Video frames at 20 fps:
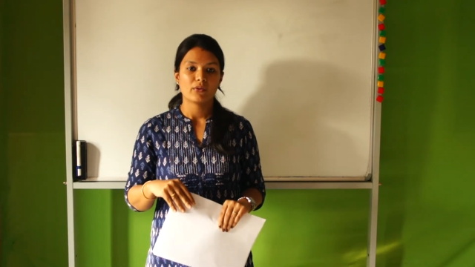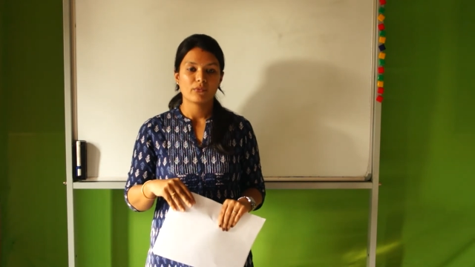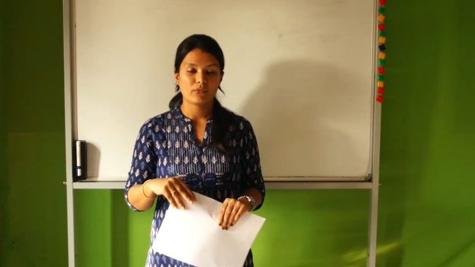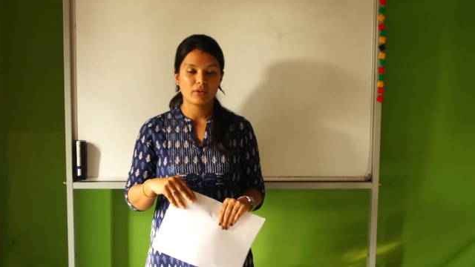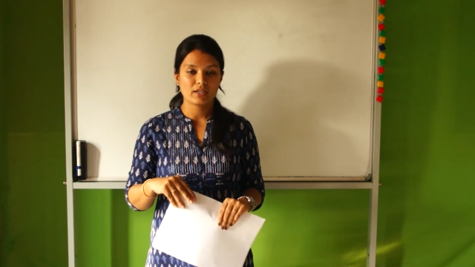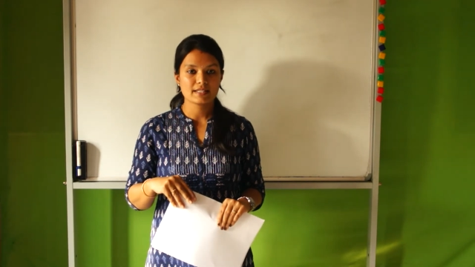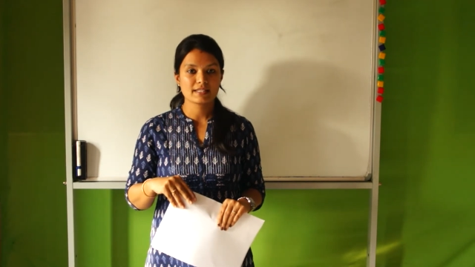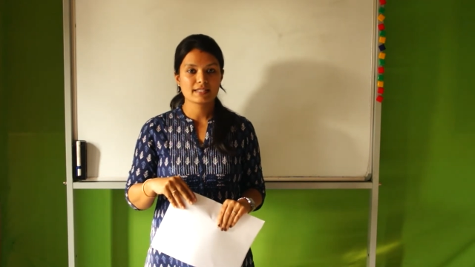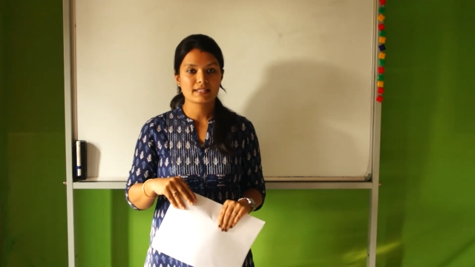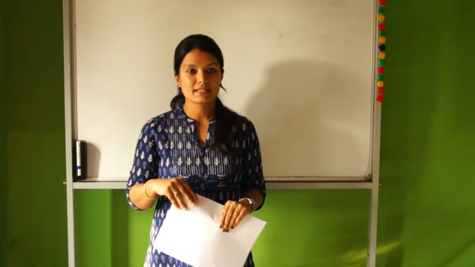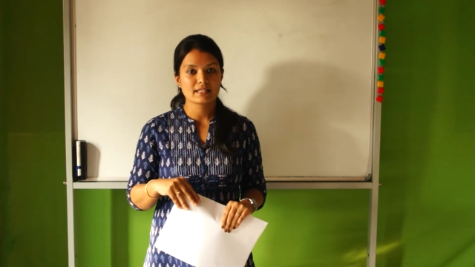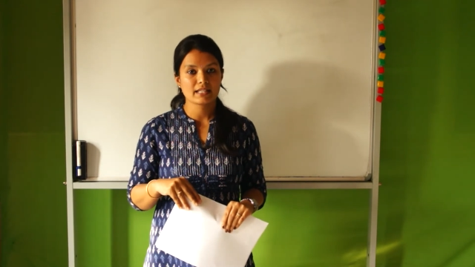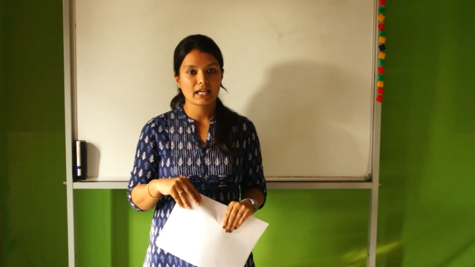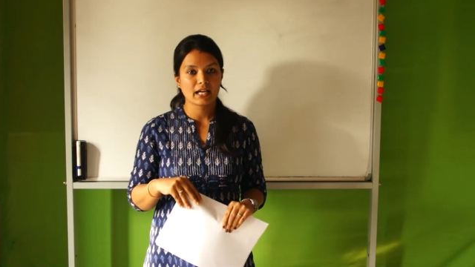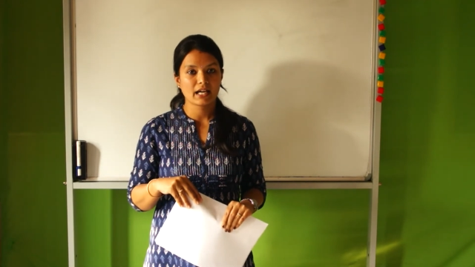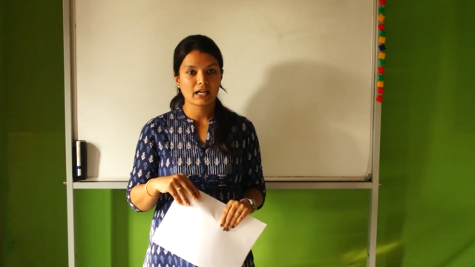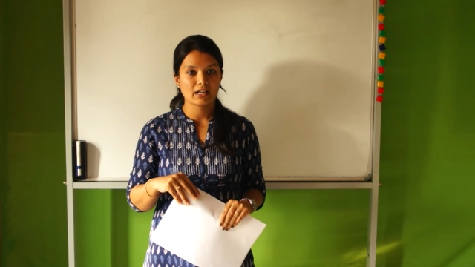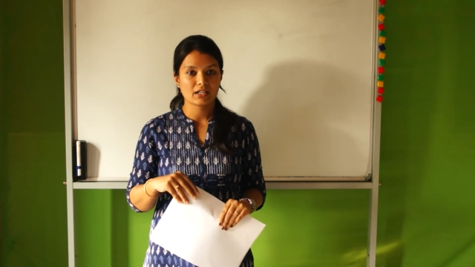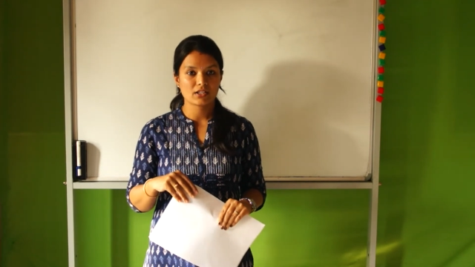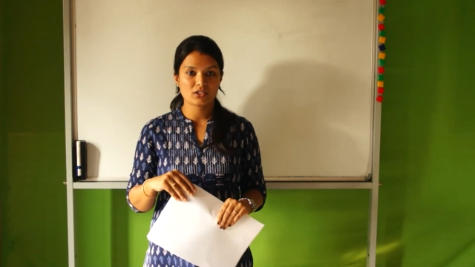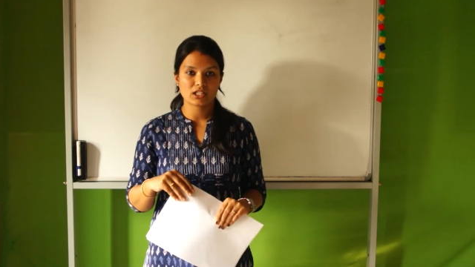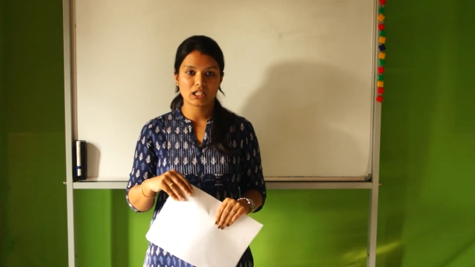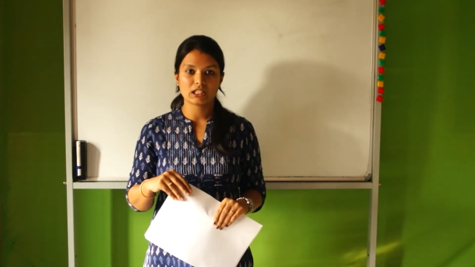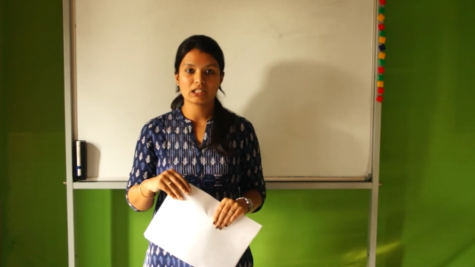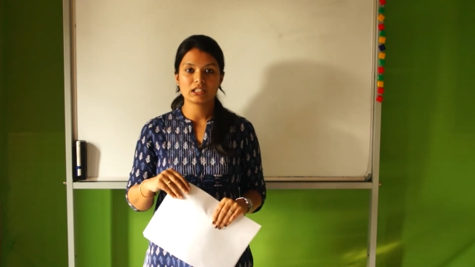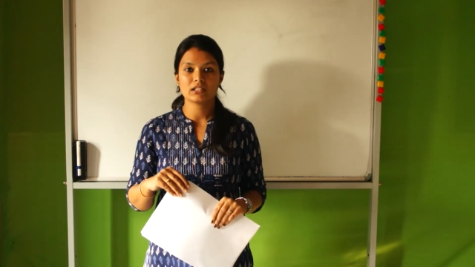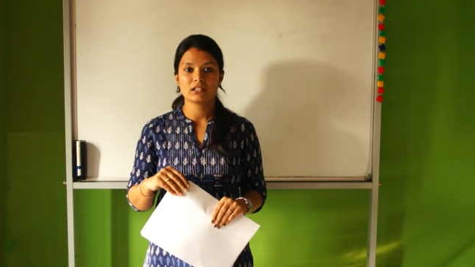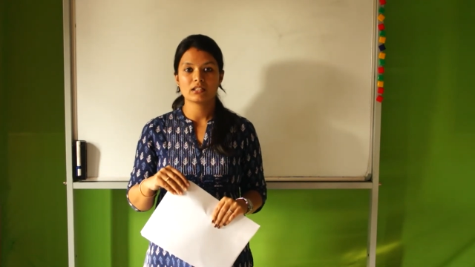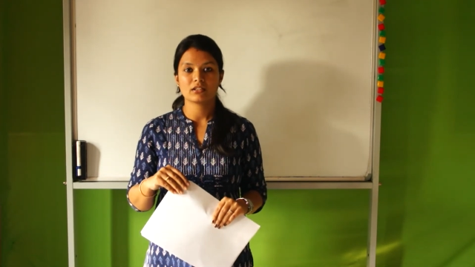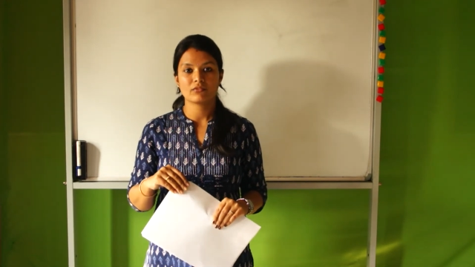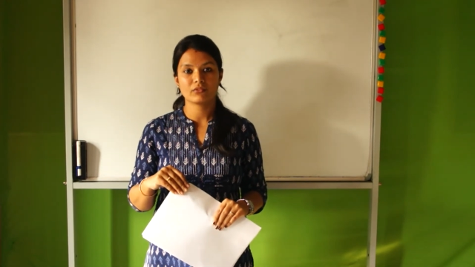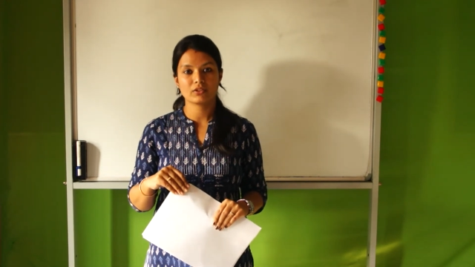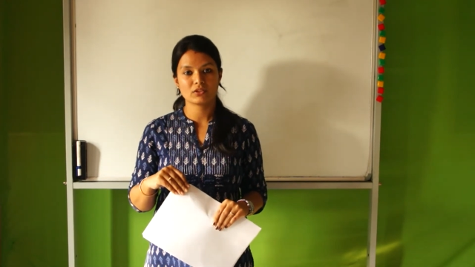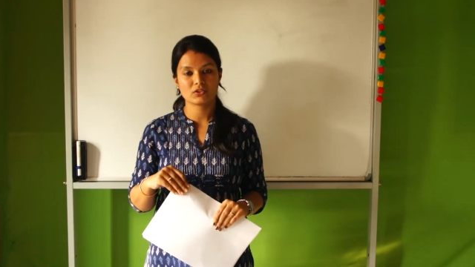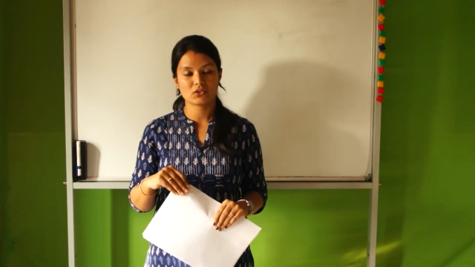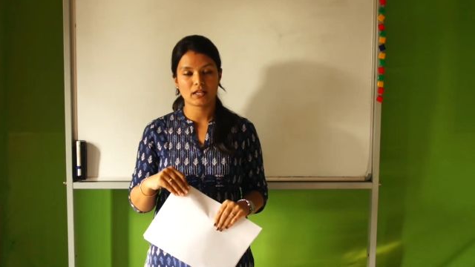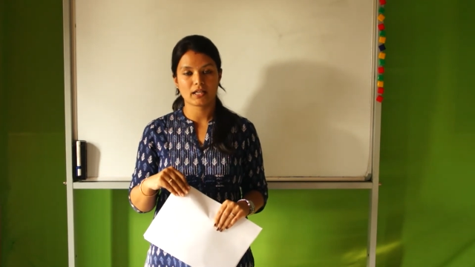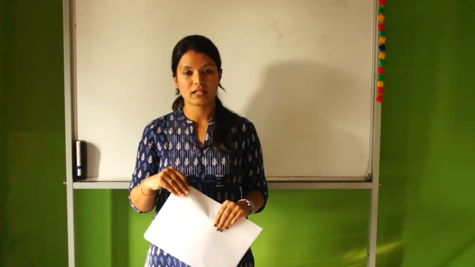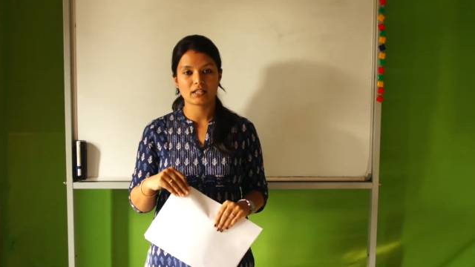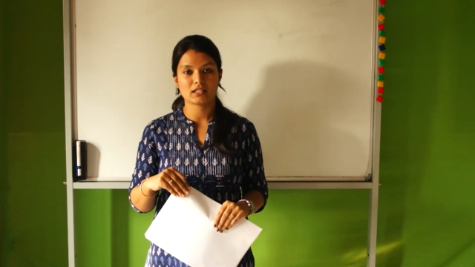Once they are done
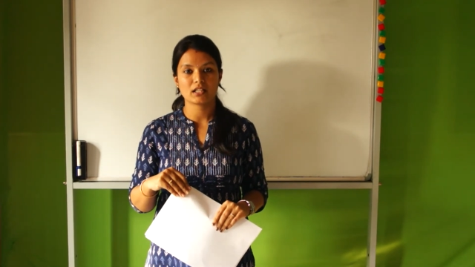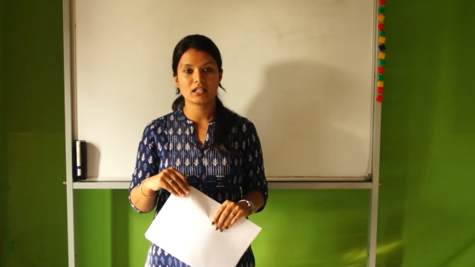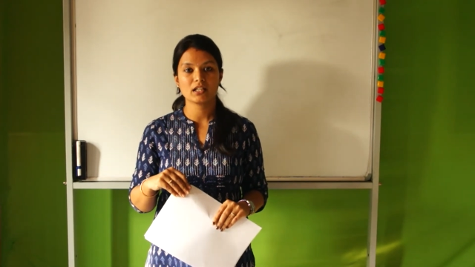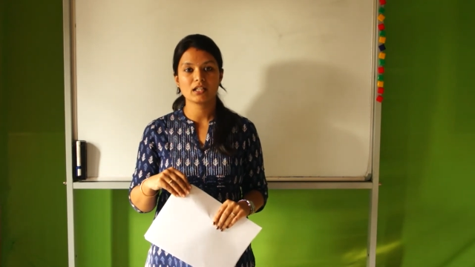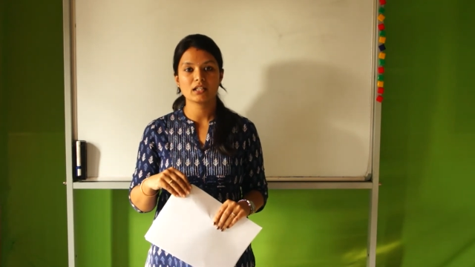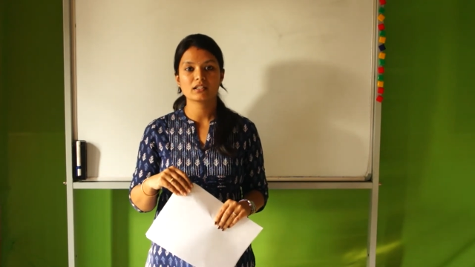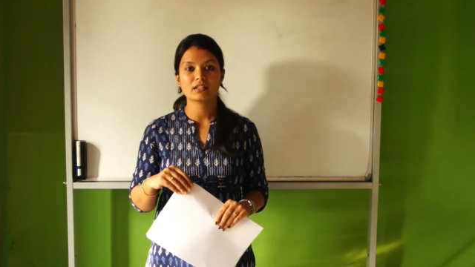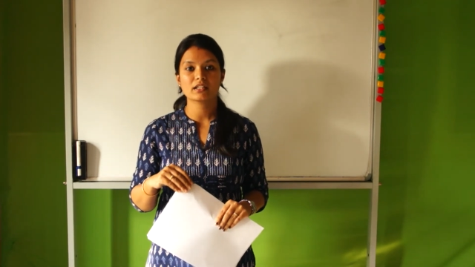with writing,